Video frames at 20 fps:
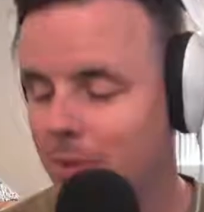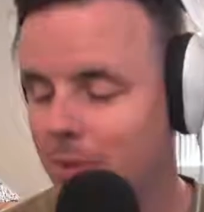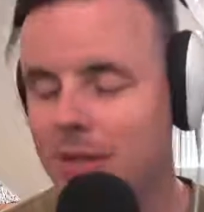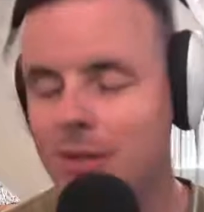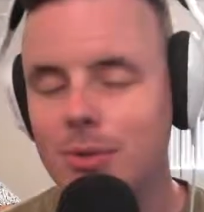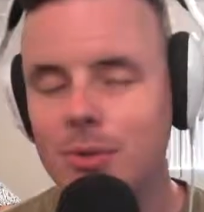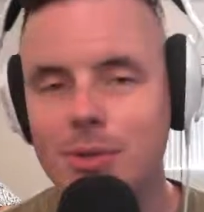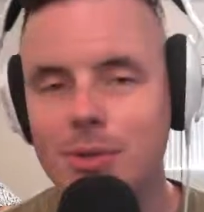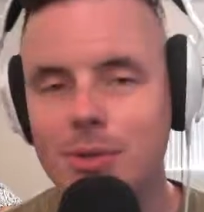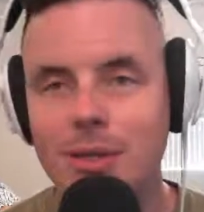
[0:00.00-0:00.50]

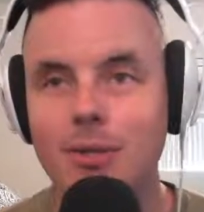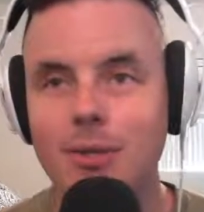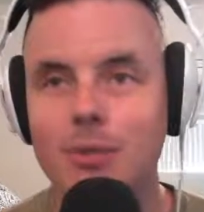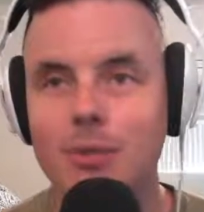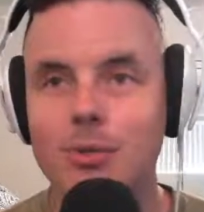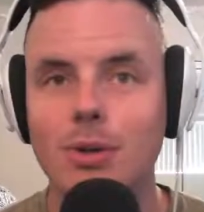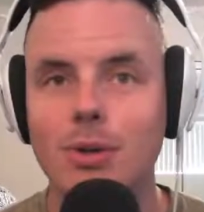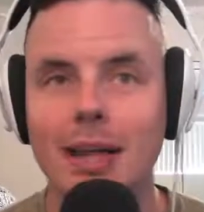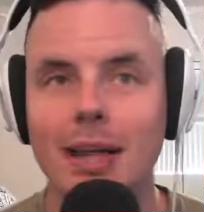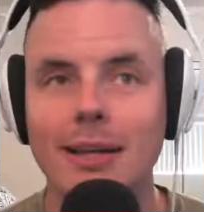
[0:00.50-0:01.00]
We knew that
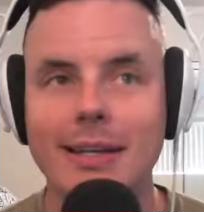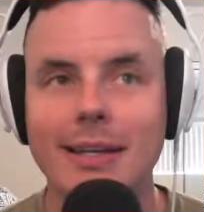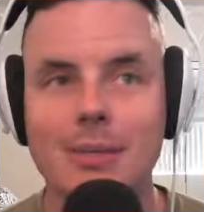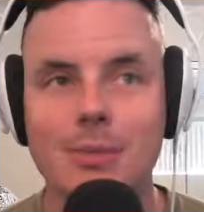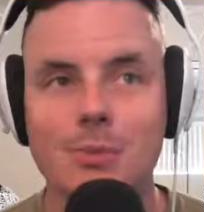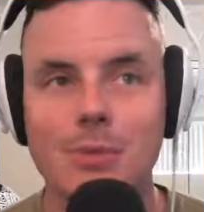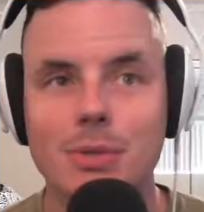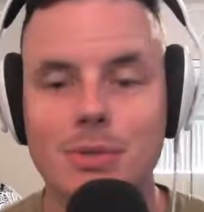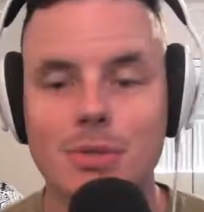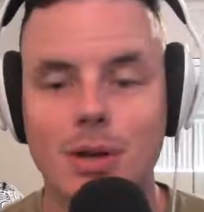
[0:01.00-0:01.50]
Google
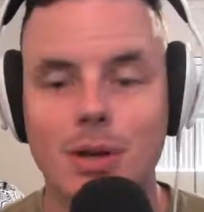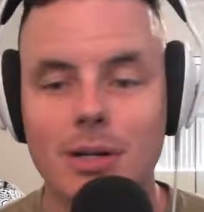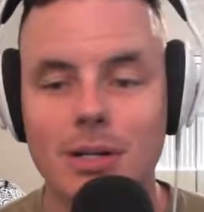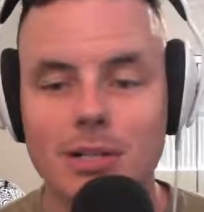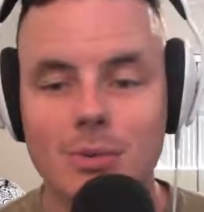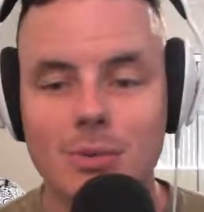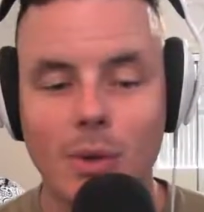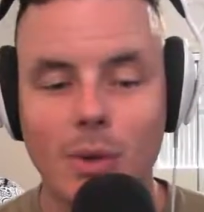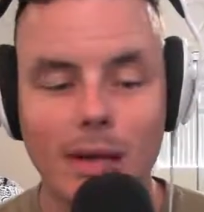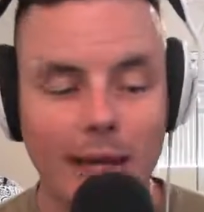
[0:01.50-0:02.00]
Hangouts was
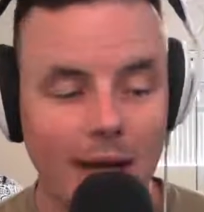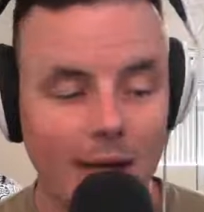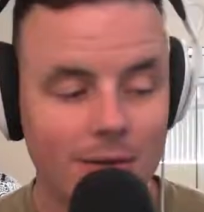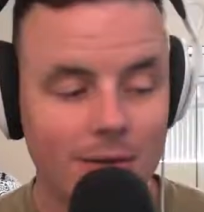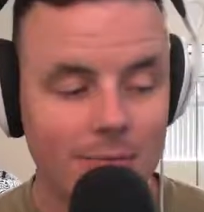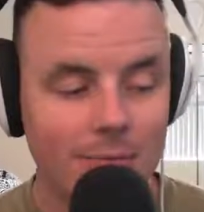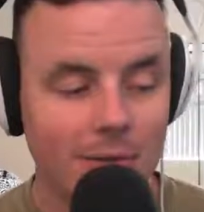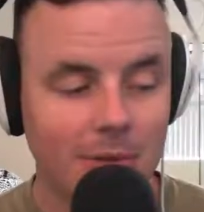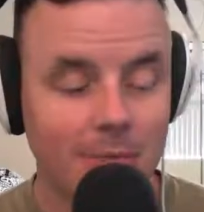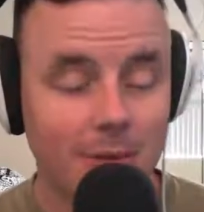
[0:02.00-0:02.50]
on its way
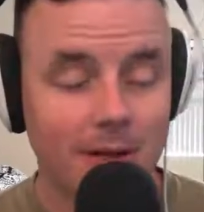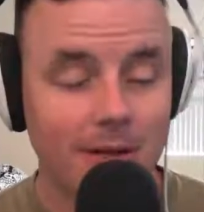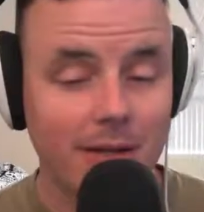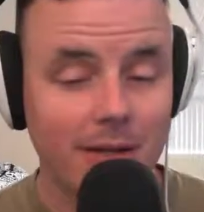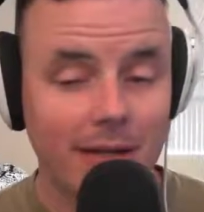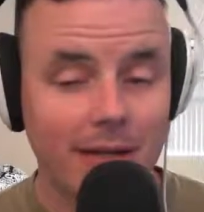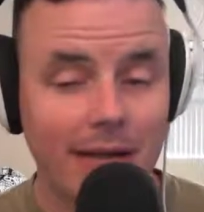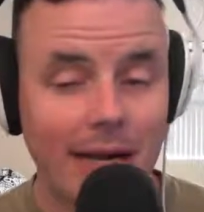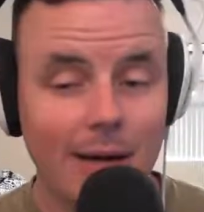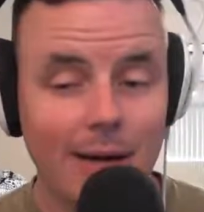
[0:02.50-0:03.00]
out, but
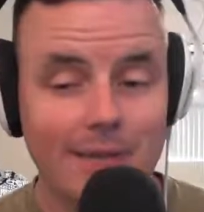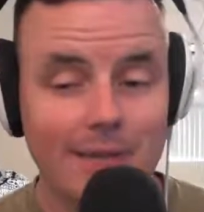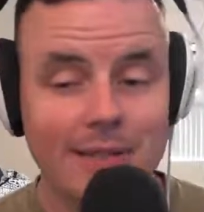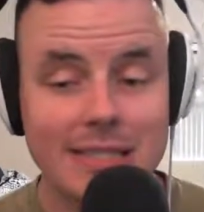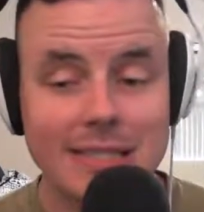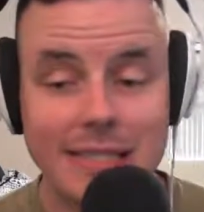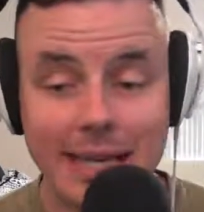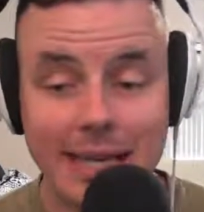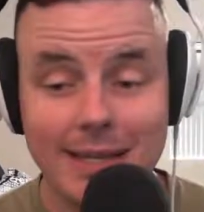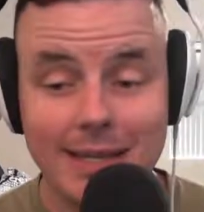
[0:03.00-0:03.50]
apparently they now
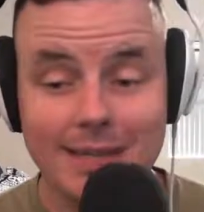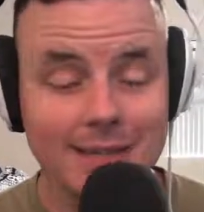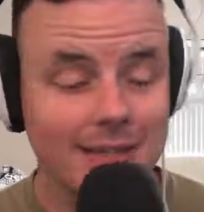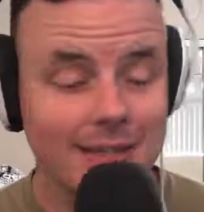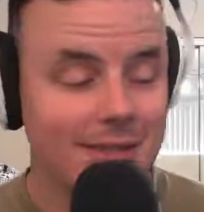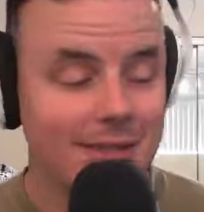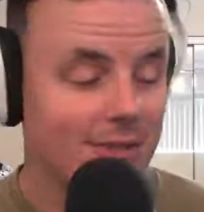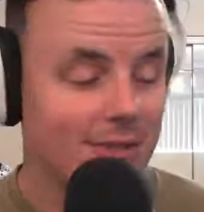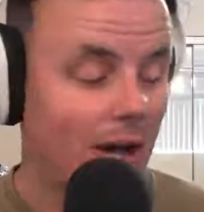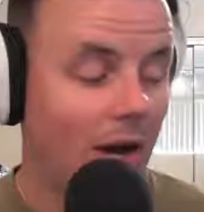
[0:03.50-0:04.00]
have a
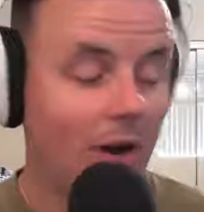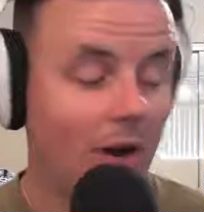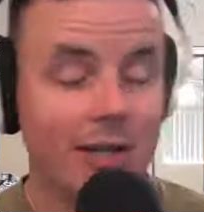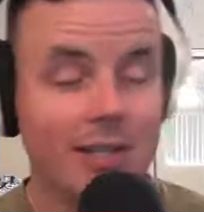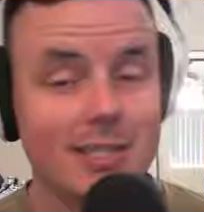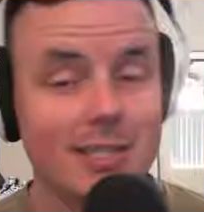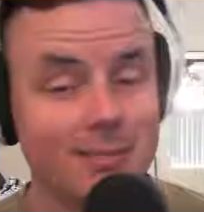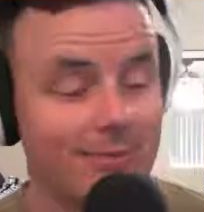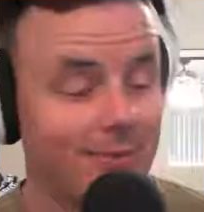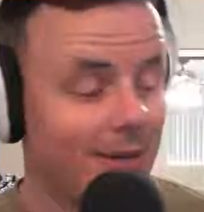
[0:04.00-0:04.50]
date. It's
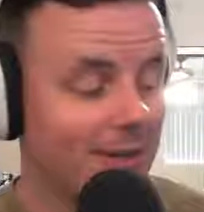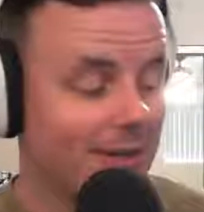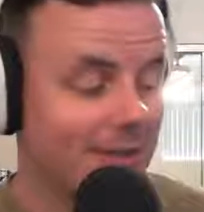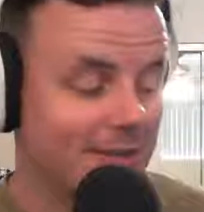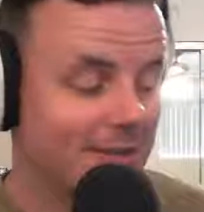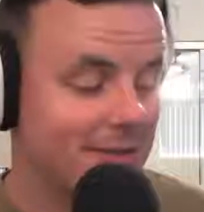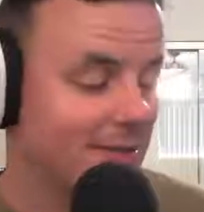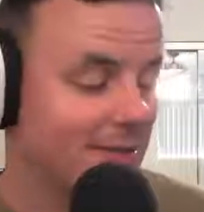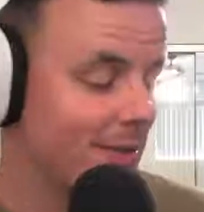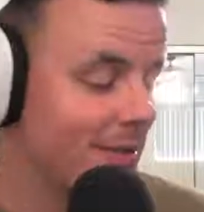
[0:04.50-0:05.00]
August
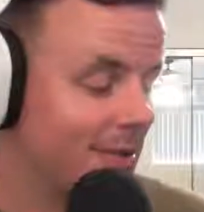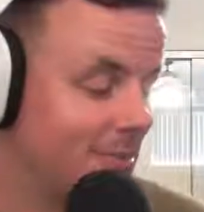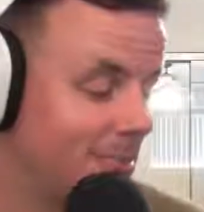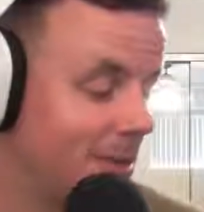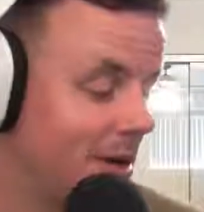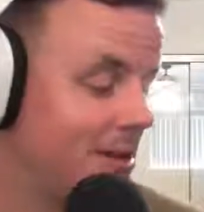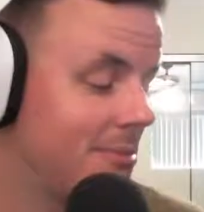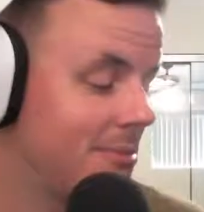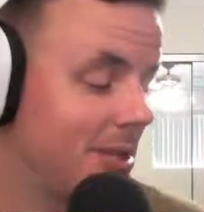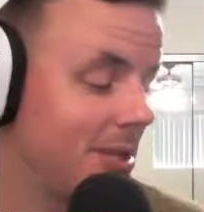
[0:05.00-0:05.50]
1st, so
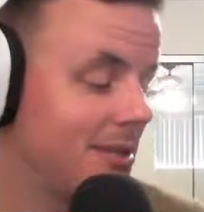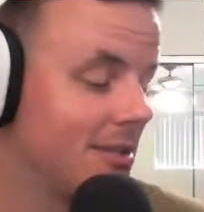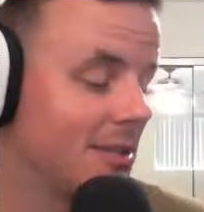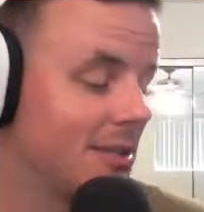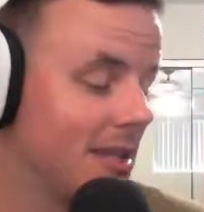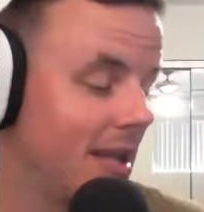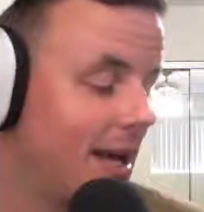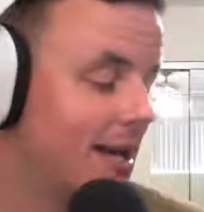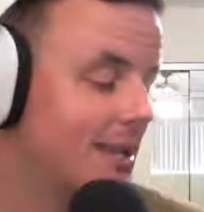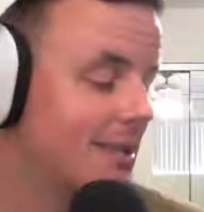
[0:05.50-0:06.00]
this might be
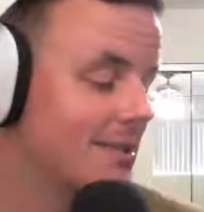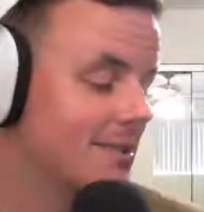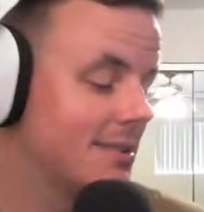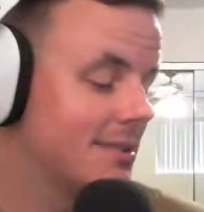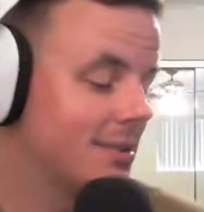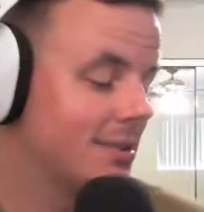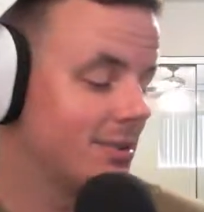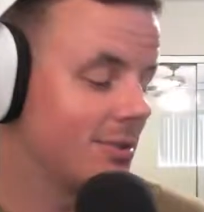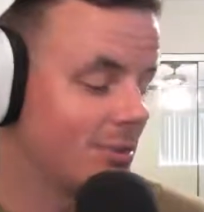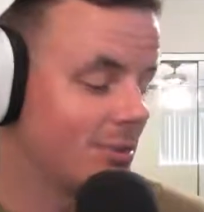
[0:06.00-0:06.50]
the
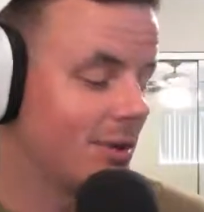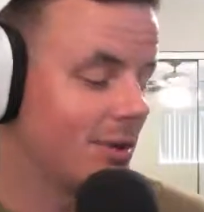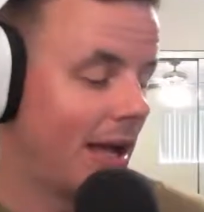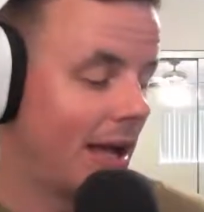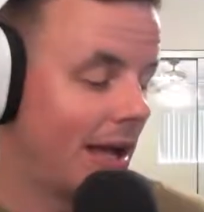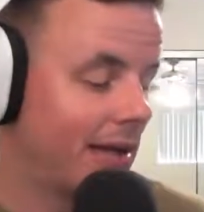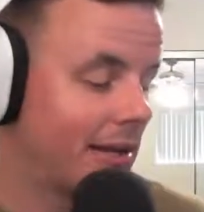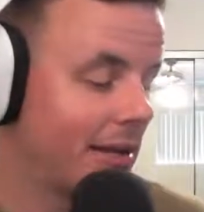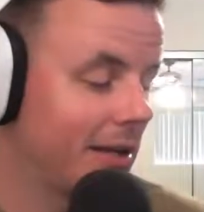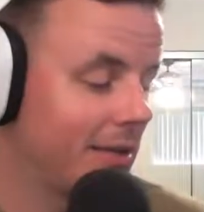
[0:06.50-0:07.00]
last
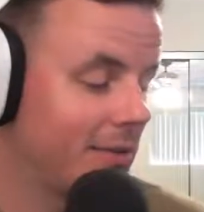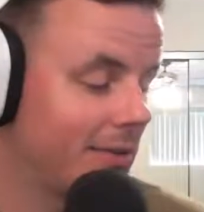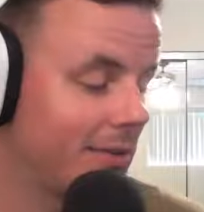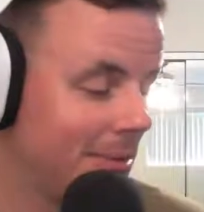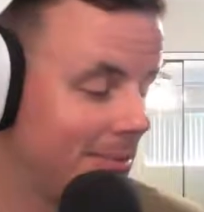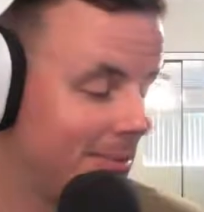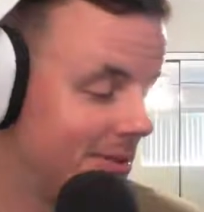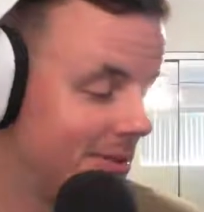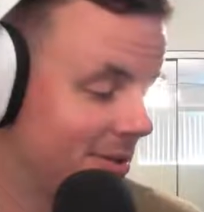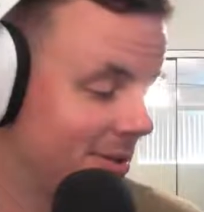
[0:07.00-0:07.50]
Google
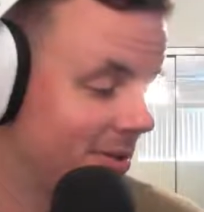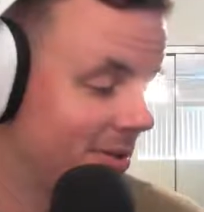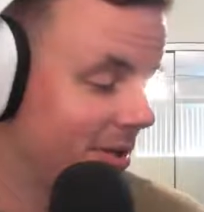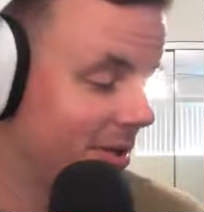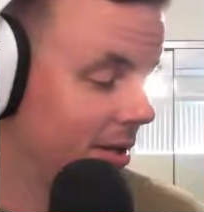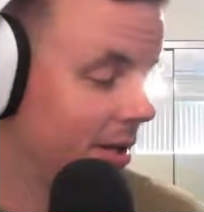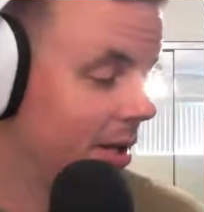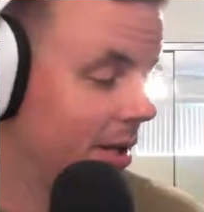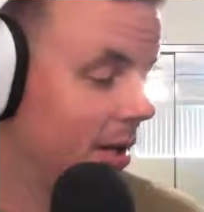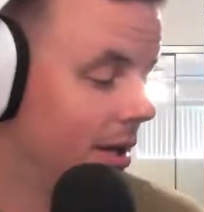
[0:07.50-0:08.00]
Hangout
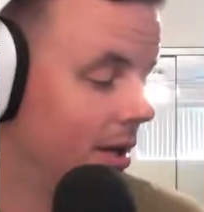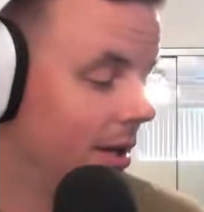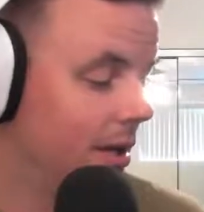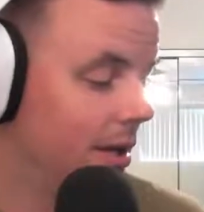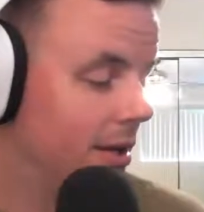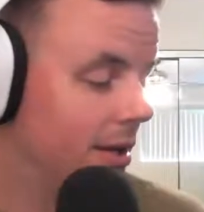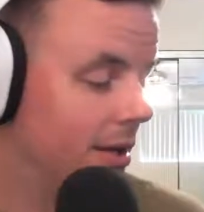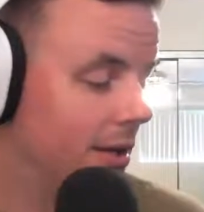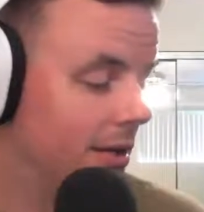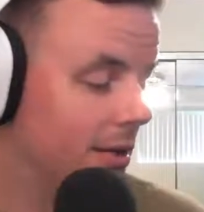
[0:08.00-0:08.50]
episode.
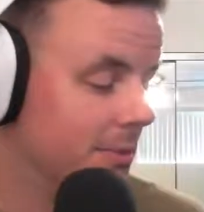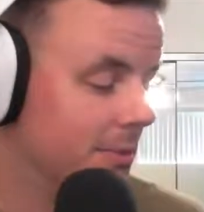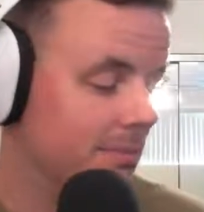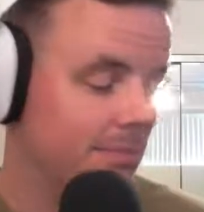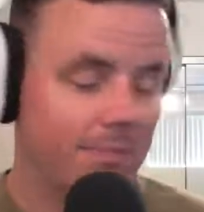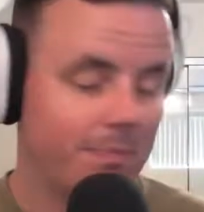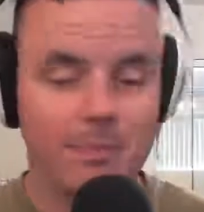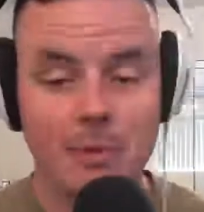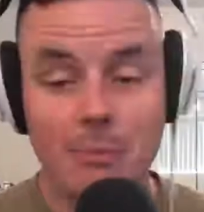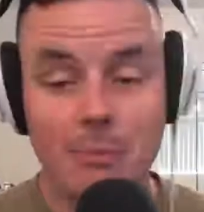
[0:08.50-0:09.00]

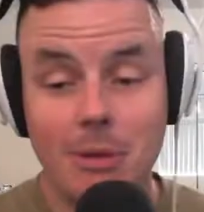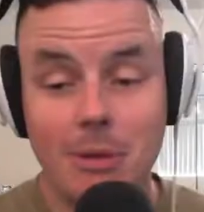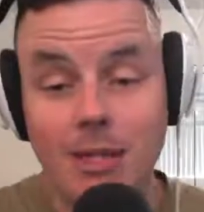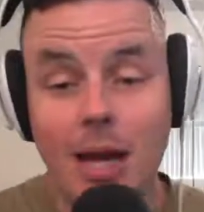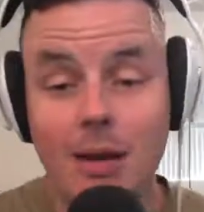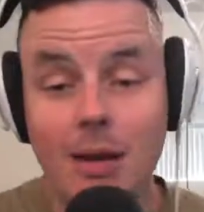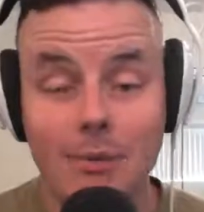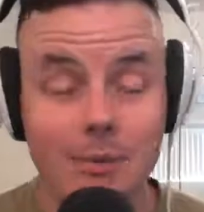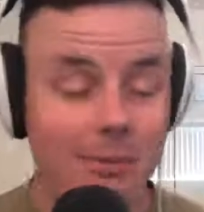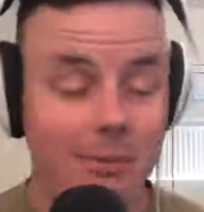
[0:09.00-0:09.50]
It
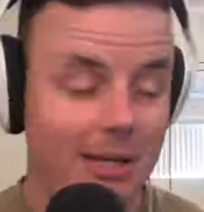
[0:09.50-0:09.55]
might not.